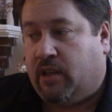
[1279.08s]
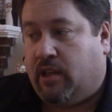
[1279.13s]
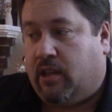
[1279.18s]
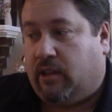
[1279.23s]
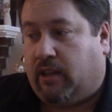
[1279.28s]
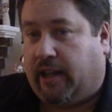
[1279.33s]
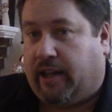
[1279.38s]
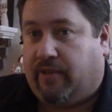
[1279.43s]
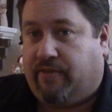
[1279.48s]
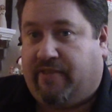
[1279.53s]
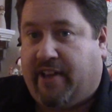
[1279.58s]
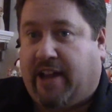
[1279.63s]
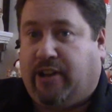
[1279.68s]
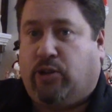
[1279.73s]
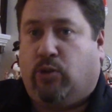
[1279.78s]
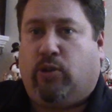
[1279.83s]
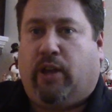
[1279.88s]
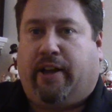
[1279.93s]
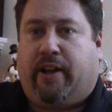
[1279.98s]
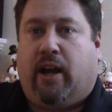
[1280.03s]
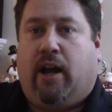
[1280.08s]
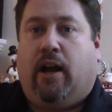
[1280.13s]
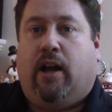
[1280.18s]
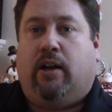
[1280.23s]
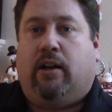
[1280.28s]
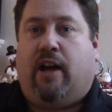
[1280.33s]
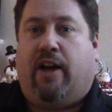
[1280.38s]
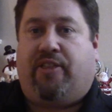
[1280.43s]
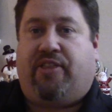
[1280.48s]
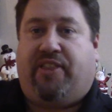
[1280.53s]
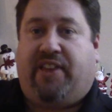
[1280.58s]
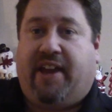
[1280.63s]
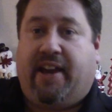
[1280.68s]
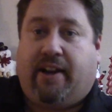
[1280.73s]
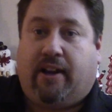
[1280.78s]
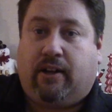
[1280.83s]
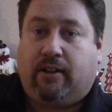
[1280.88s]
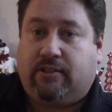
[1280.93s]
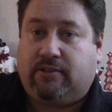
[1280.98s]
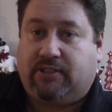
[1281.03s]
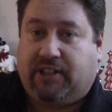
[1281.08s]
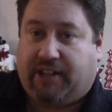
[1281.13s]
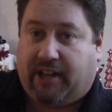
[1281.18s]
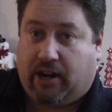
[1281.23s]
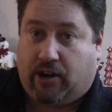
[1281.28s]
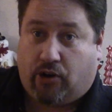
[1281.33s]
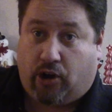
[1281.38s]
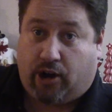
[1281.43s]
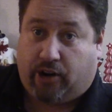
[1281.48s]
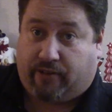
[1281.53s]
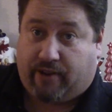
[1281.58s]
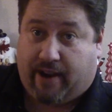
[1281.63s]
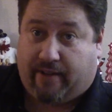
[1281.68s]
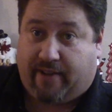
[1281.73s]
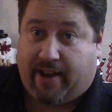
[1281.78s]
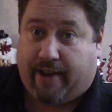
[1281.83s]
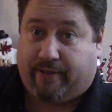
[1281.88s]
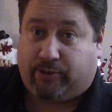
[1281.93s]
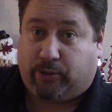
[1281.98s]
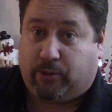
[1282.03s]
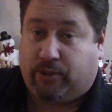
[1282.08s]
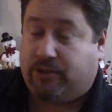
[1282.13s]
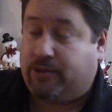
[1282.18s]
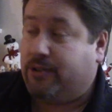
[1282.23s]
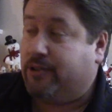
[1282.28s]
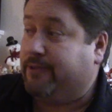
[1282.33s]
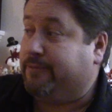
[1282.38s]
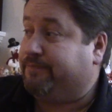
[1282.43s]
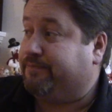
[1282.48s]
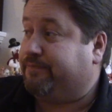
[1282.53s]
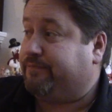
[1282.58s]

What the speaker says: venue, like a theater, to get an autograph afterwards.